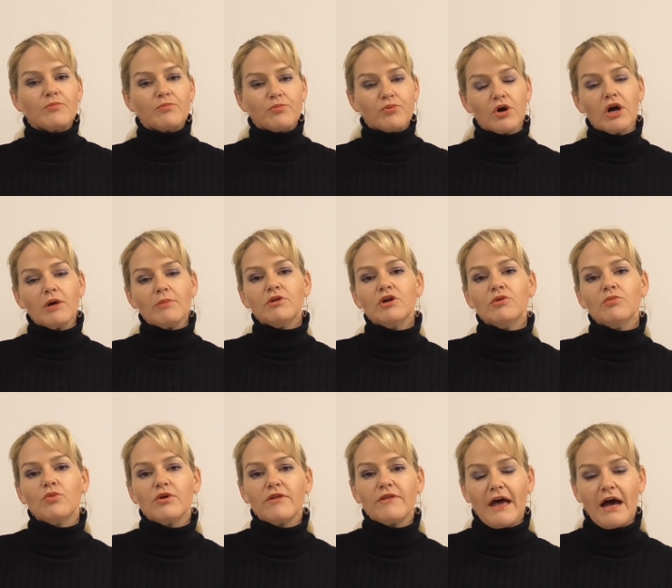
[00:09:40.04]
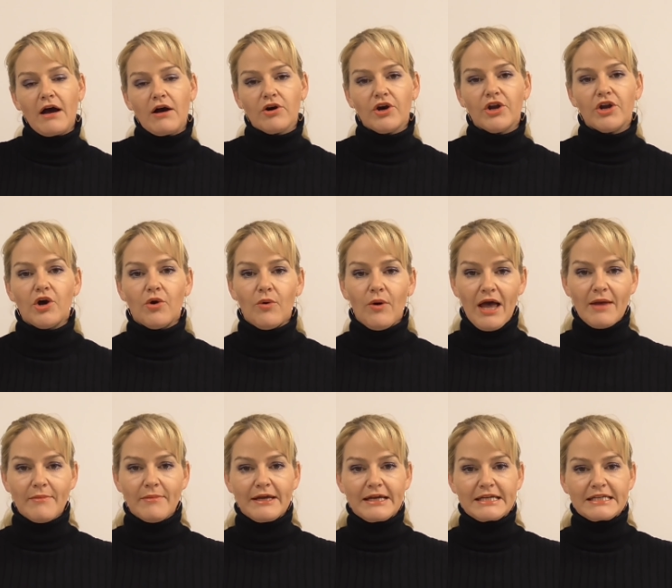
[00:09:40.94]
The problem with alkanol
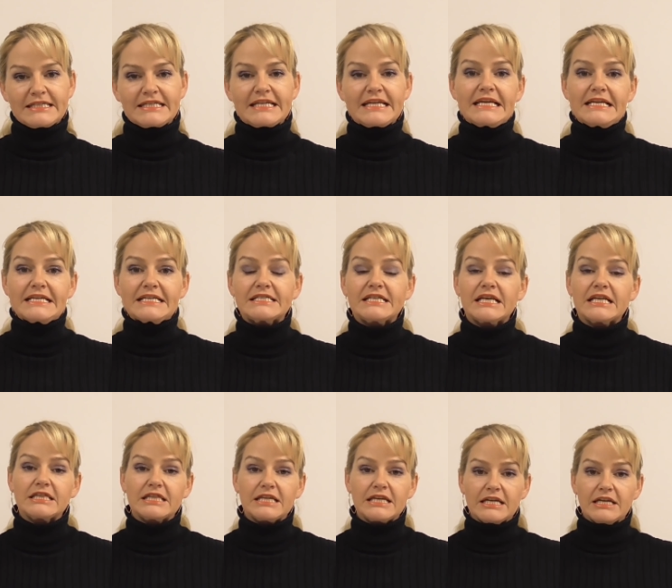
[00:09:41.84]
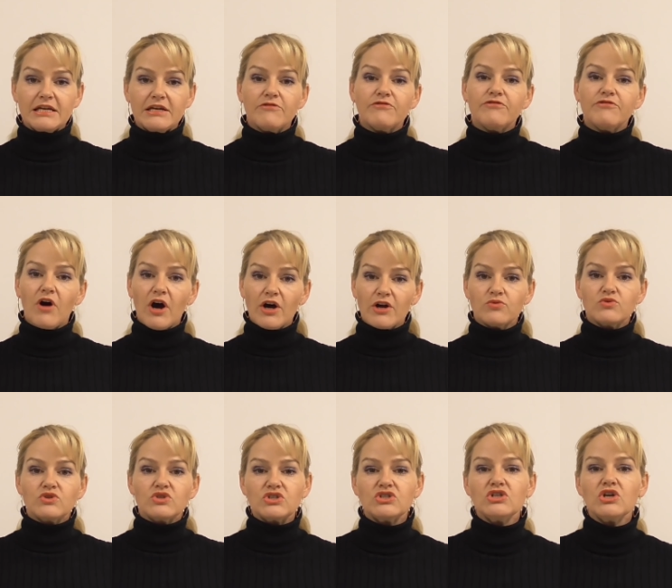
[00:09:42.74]
amines is that the
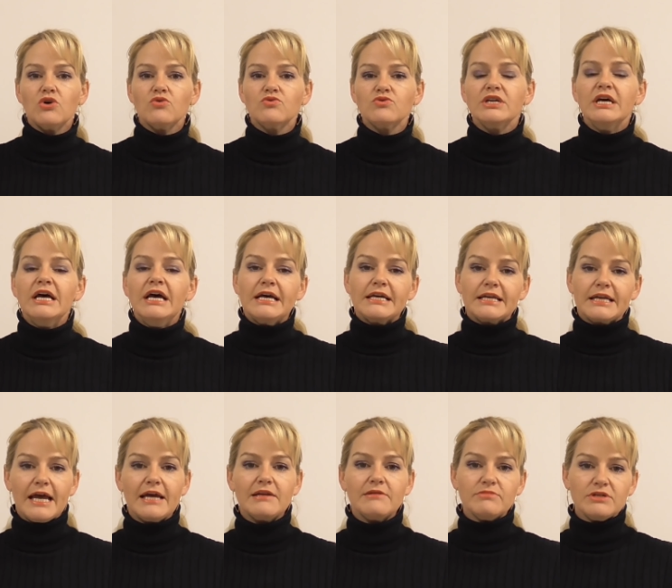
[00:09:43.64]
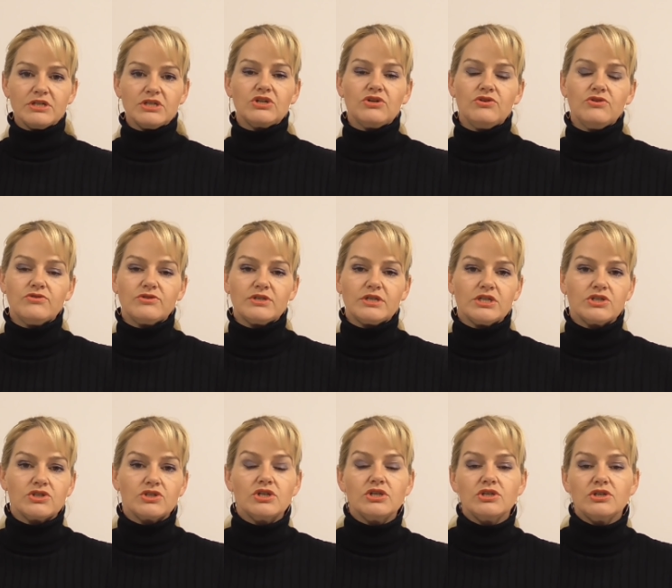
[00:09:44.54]
final salt can be turned
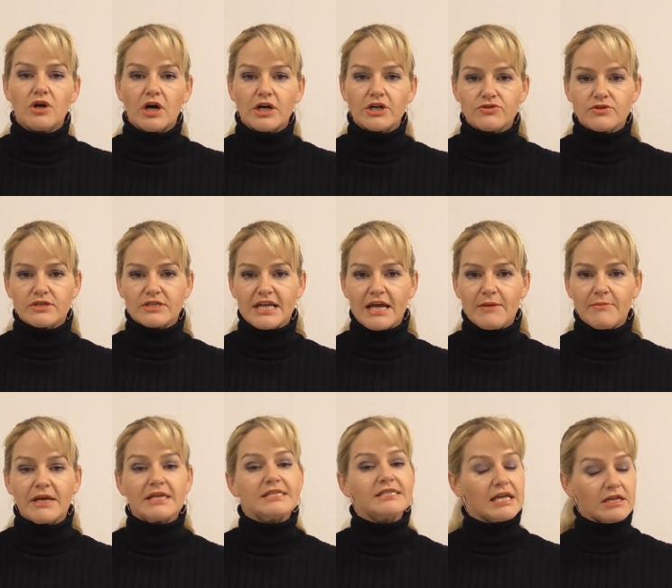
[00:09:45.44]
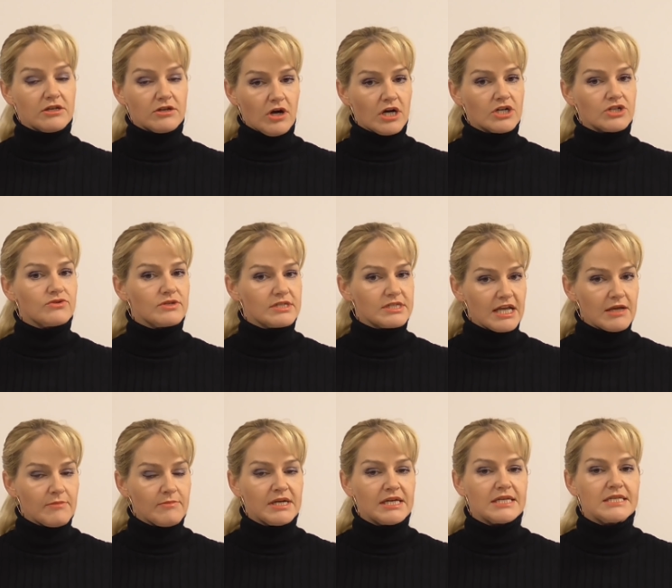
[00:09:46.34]
into nitrous amines, and
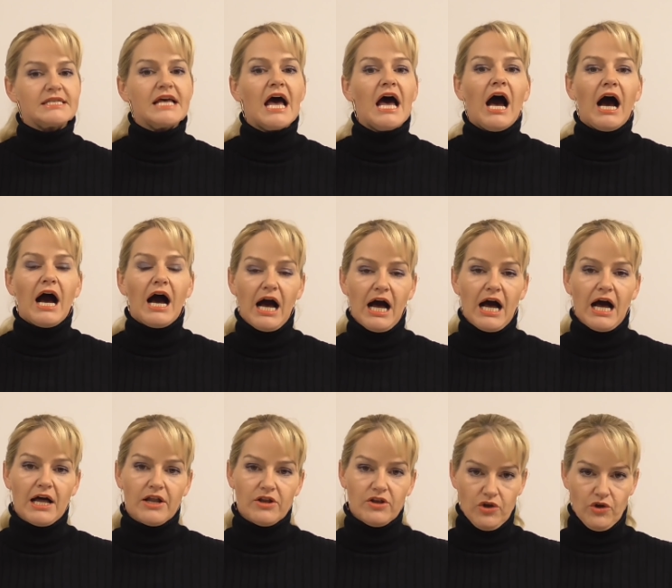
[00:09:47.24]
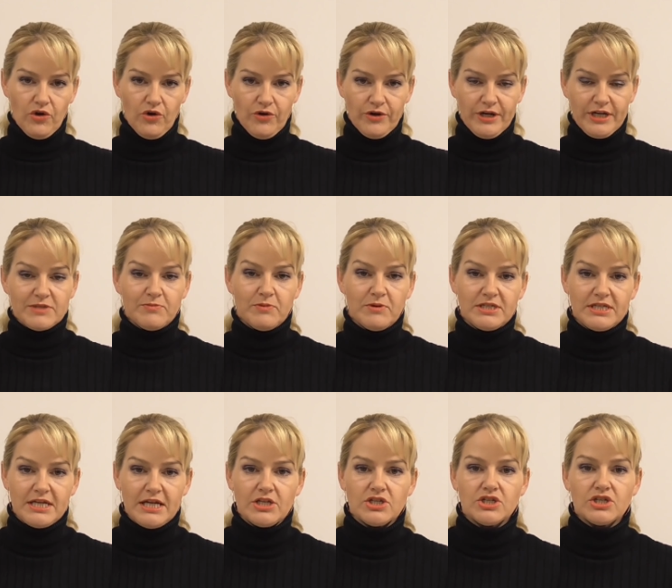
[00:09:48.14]
nitrous amines are known as
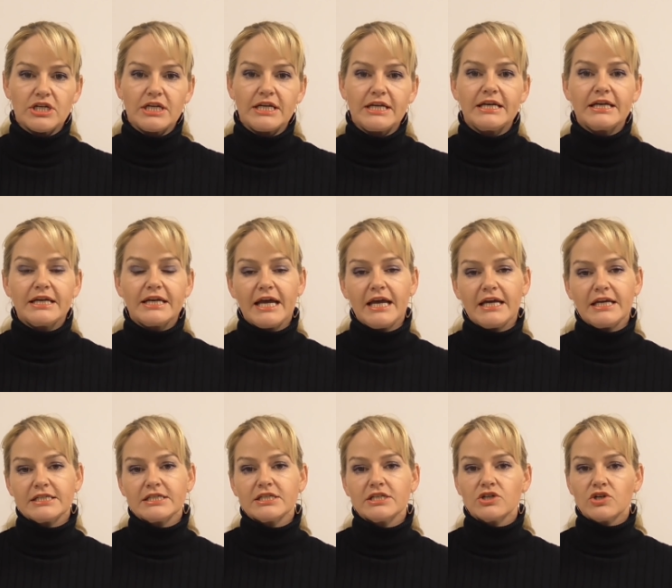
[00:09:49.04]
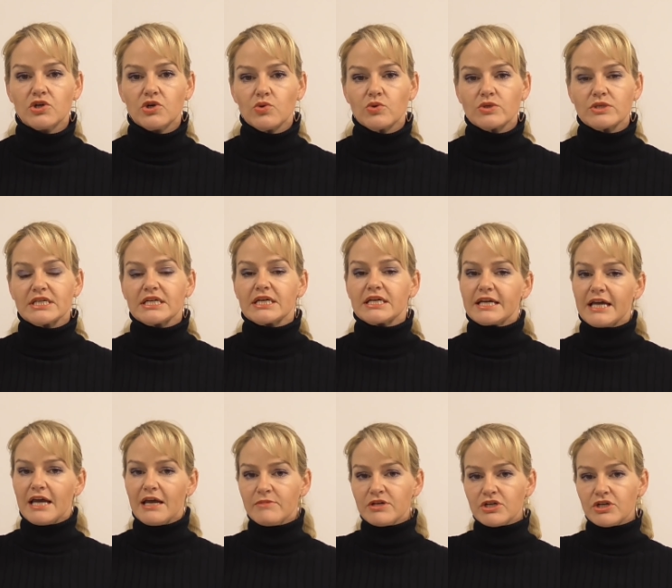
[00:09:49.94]
potentially cancer-causing
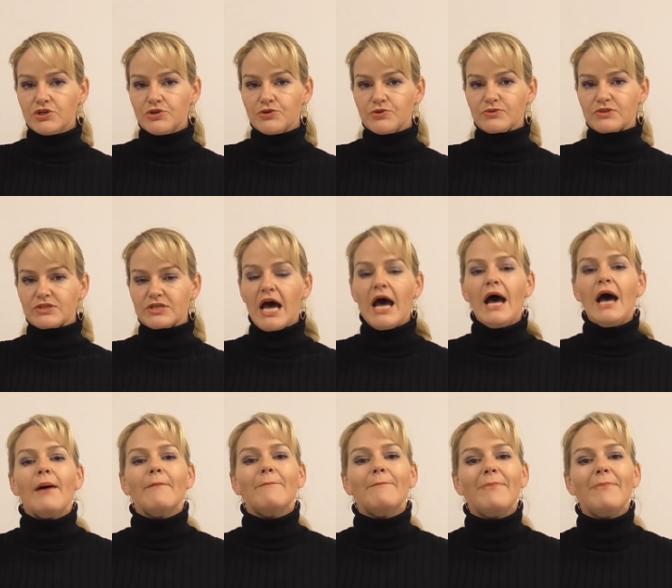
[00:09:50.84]
chemicals.